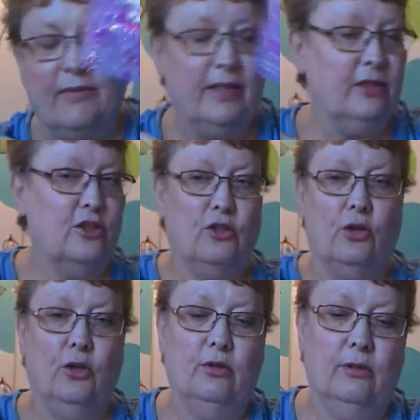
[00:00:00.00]
I think they're so
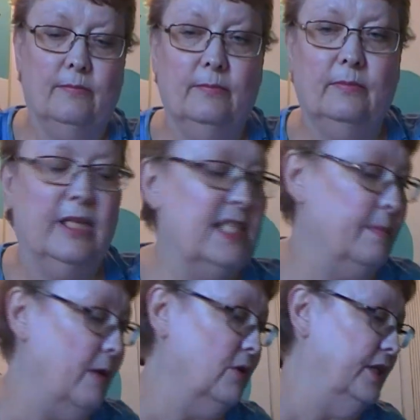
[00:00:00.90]
cute. They
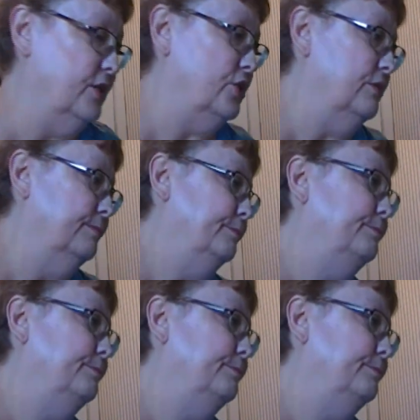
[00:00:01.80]
smell good too.